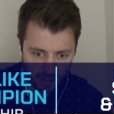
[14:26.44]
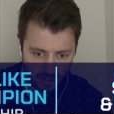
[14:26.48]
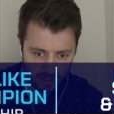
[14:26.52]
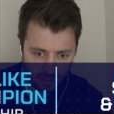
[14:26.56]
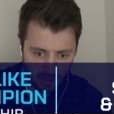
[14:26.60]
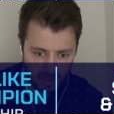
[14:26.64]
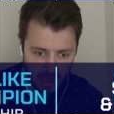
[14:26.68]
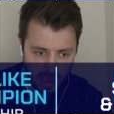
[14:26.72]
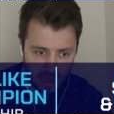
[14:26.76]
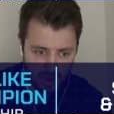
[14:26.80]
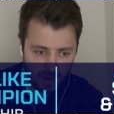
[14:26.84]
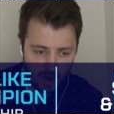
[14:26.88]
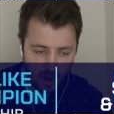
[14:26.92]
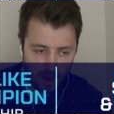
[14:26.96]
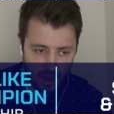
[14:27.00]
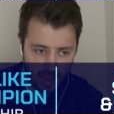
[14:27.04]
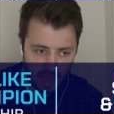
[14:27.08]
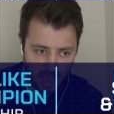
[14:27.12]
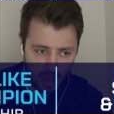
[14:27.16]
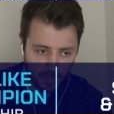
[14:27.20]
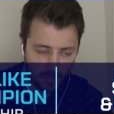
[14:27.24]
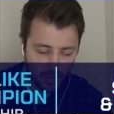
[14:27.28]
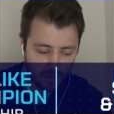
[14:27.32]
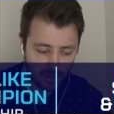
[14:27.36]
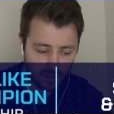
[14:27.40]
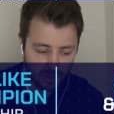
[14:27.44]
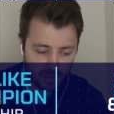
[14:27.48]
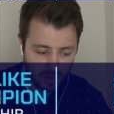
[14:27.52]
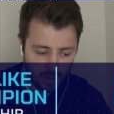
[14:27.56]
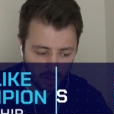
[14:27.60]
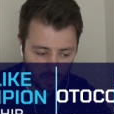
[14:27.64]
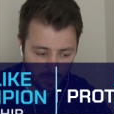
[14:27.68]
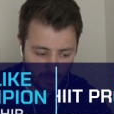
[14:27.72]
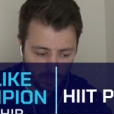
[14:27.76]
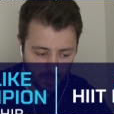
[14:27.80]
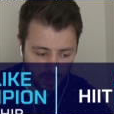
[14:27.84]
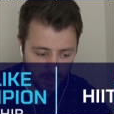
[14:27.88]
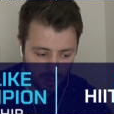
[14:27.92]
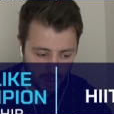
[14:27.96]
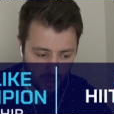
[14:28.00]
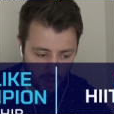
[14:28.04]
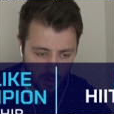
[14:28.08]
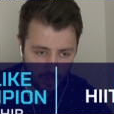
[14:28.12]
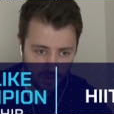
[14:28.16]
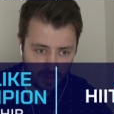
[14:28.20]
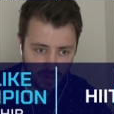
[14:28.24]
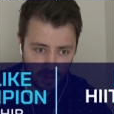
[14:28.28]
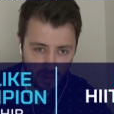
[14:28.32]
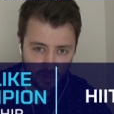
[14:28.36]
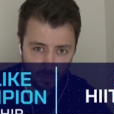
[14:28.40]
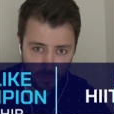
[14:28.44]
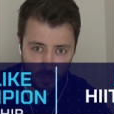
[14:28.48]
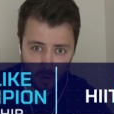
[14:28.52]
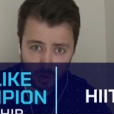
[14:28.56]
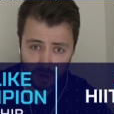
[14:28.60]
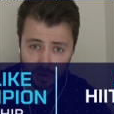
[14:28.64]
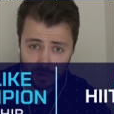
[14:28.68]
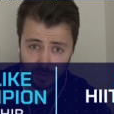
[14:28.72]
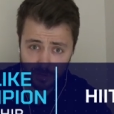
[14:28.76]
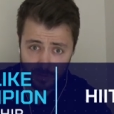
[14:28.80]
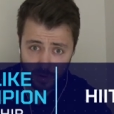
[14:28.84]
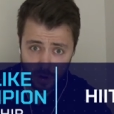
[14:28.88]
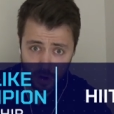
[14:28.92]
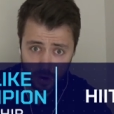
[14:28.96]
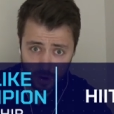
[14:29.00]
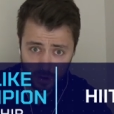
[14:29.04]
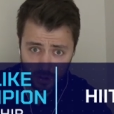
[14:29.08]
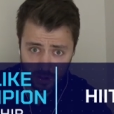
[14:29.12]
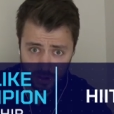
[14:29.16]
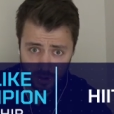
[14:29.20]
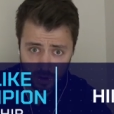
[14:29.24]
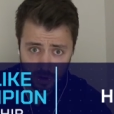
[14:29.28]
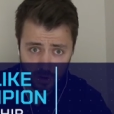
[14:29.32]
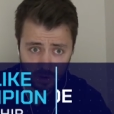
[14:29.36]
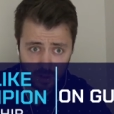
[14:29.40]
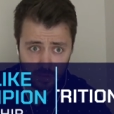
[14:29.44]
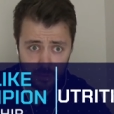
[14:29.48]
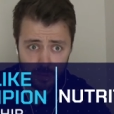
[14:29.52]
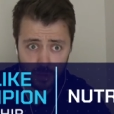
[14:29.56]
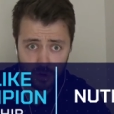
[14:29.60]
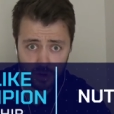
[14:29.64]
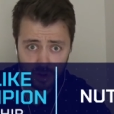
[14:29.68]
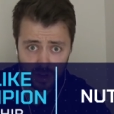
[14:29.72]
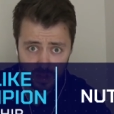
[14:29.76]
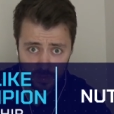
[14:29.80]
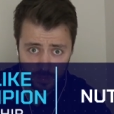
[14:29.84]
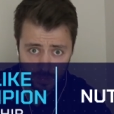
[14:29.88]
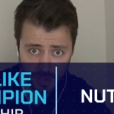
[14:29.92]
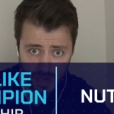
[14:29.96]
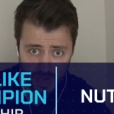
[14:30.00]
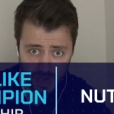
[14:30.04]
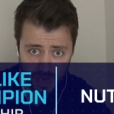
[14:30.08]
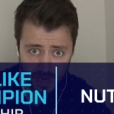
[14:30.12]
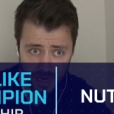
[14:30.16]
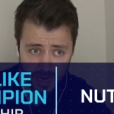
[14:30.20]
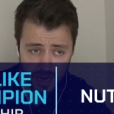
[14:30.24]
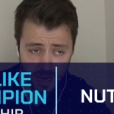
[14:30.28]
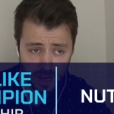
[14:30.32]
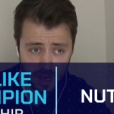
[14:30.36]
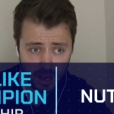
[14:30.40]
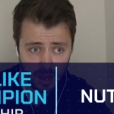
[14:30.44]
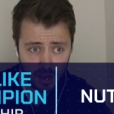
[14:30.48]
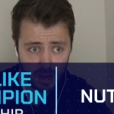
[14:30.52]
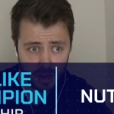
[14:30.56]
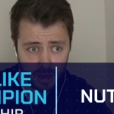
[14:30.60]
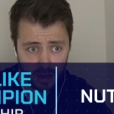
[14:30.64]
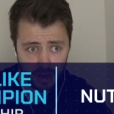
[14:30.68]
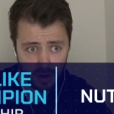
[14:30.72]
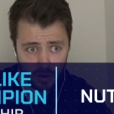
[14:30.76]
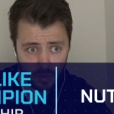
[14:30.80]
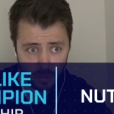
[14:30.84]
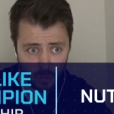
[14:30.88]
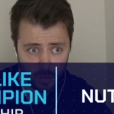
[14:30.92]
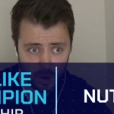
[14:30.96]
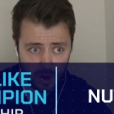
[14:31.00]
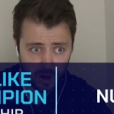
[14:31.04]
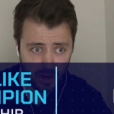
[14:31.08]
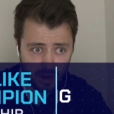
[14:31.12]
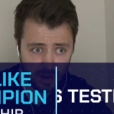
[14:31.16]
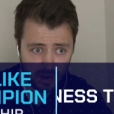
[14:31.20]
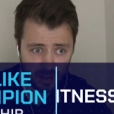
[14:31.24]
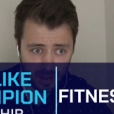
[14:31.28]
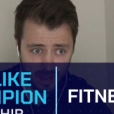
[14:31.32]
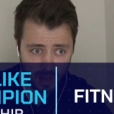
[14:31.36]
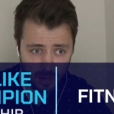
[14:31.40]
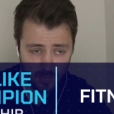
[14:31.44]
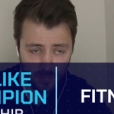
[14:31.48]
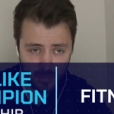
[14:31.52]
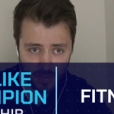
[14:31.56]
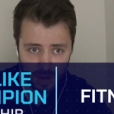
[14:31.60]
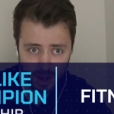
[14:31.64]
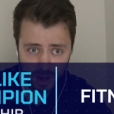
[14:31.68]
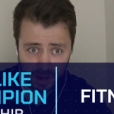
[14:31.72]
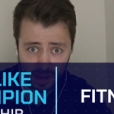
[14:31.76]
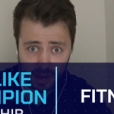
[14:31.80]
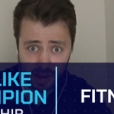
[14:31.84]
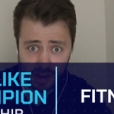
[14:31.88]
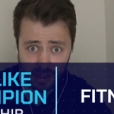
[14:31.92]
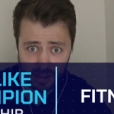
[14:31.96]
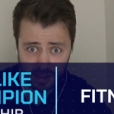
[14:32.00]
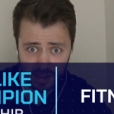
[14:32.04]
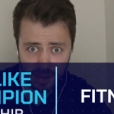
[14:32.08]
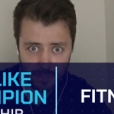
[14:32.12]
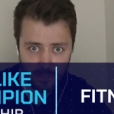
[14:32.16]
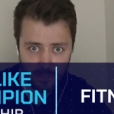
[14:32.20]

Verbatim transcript: they're not able to produce as much force or as much speed working at that uh, at their